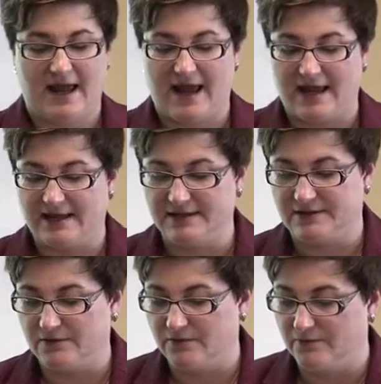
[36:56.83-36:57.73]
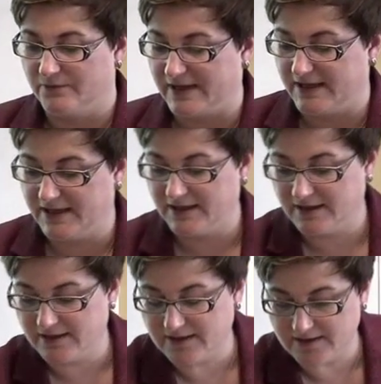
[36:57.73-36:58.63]
And
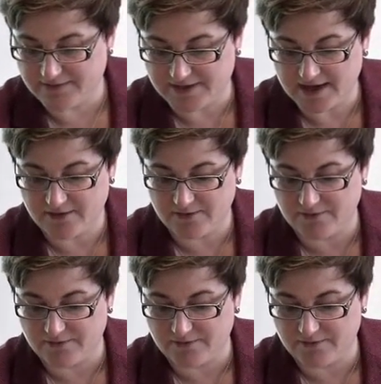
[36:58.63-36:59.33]
we, they,